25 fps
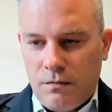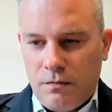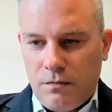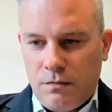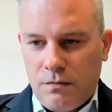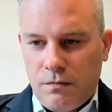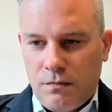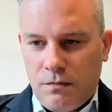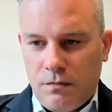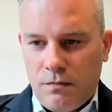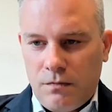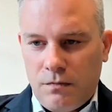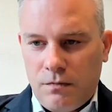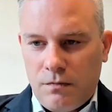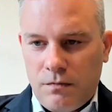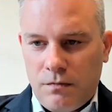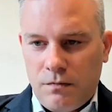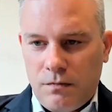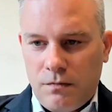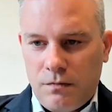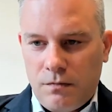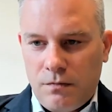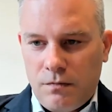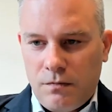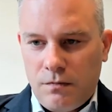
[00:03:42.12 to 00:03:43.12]

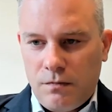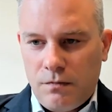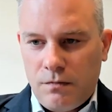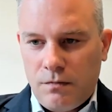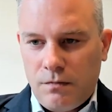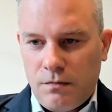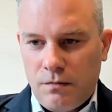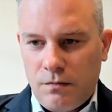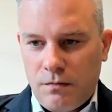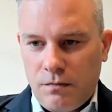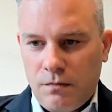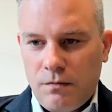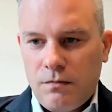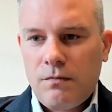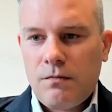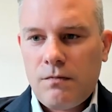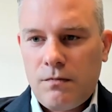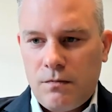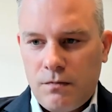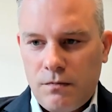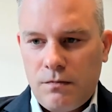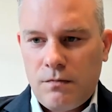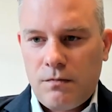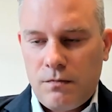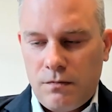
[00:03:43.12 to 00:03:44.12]

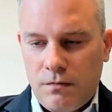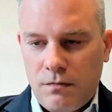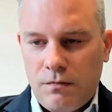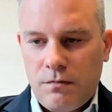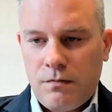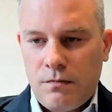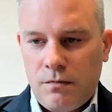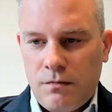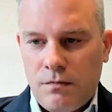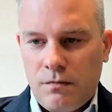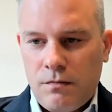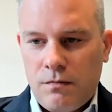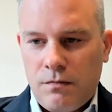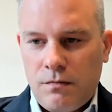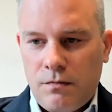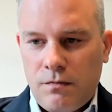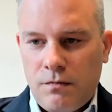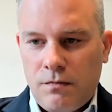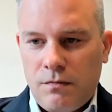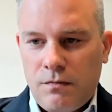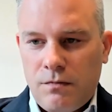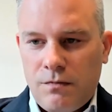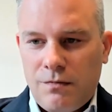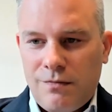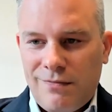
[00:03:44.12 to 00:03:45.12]

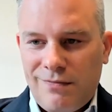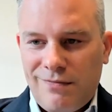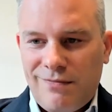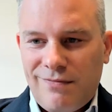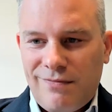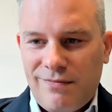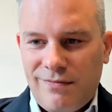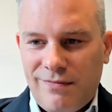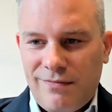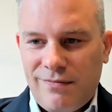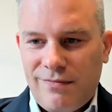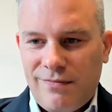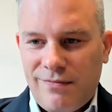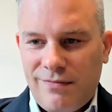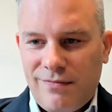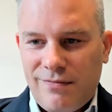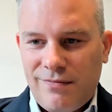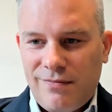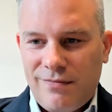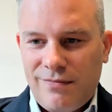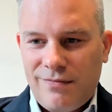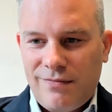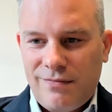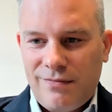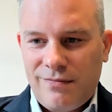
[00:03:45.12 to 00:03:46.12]

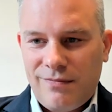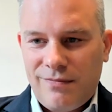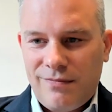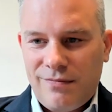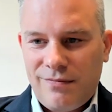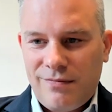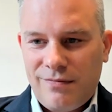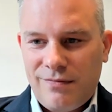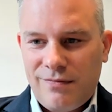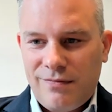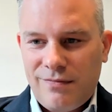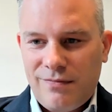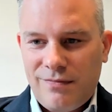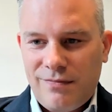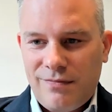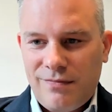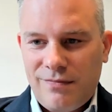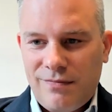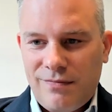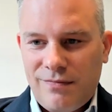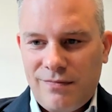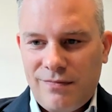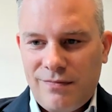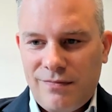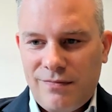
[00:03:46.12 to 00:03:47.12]

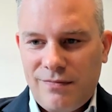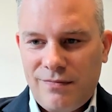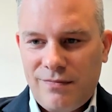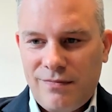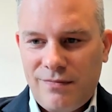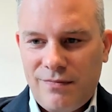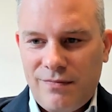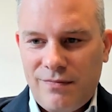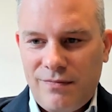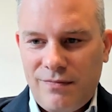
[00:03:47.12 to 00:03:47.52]
(silent)